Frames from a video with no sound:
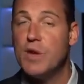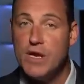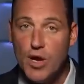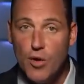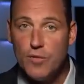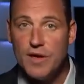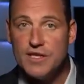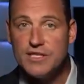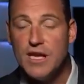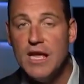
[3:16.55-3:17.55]
We know
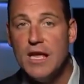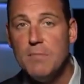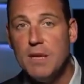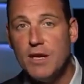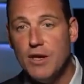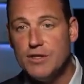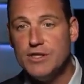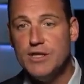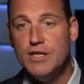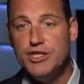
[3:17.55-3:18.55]
this
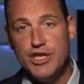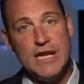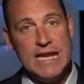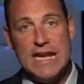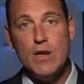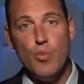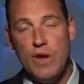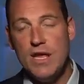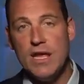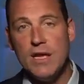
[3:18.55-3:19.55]
because the Jenin
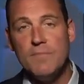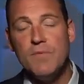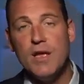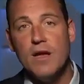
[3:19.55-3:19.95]
wing